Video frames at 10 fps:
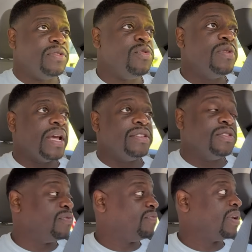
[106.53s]
that
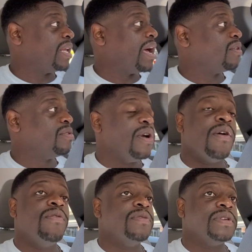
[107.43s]
just figured out on your
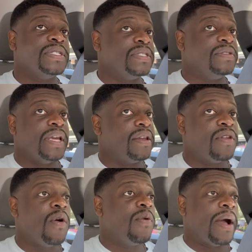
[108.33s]
own. Cause yeah,
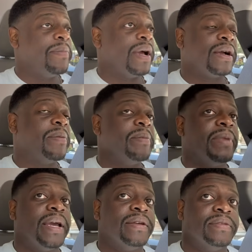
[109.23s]
no, I'm not coming
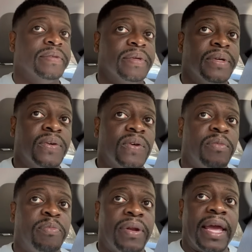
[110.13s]
back.
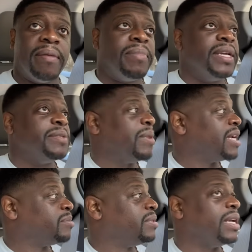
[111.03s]
Plant-based
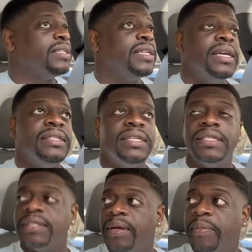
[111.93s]
mashed potatoes. Ain't
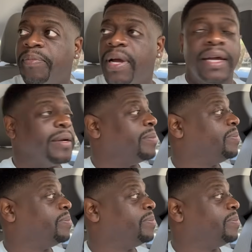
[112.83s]
this about a...